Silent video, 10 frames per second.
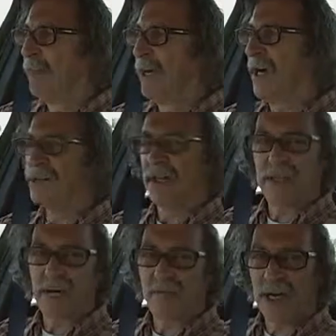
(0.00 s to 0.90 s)
But
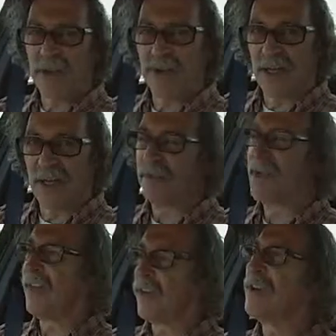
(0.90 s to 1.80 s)
I might sign up
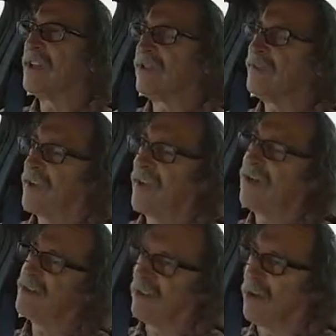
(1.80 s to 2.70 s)
and have a look at those
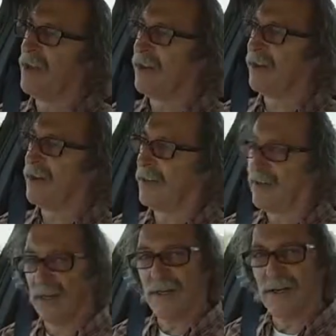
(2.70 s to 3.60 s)
videos. I might not.
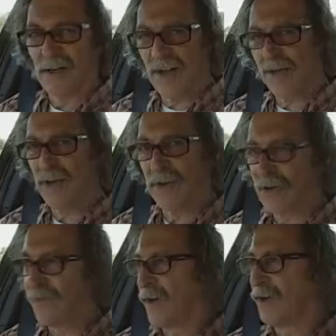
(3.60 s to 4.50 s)
I'll have a look.
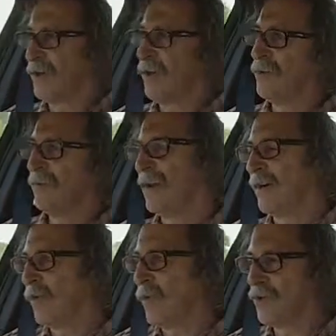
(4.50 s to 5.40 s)
If I do,
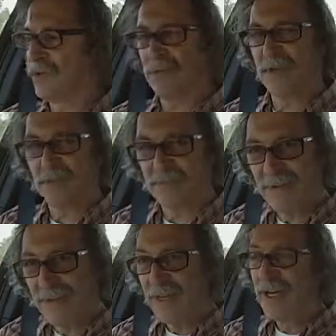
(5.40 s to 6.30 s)
I'll watch them and
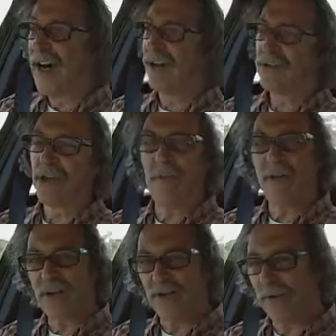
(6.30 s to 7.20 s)
I'll
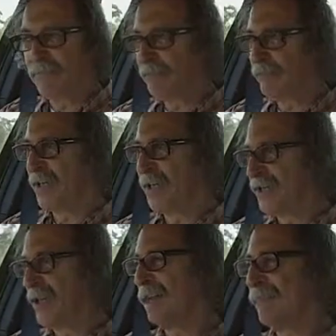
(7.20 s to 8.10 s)
comment on them.
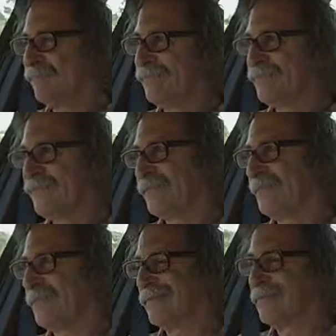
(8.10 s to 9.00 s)
But
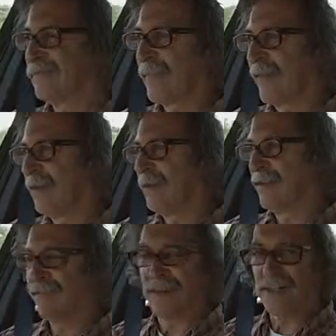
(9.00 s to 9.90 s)

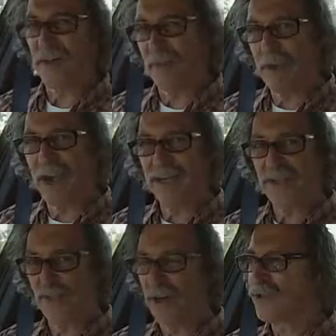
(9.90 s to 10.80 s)
the fact that you've got to pay
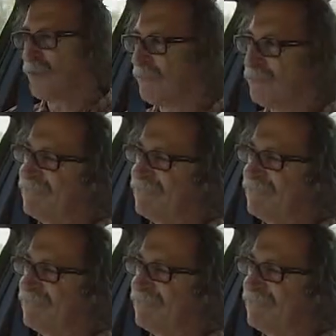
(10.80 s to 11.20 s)
to watch them,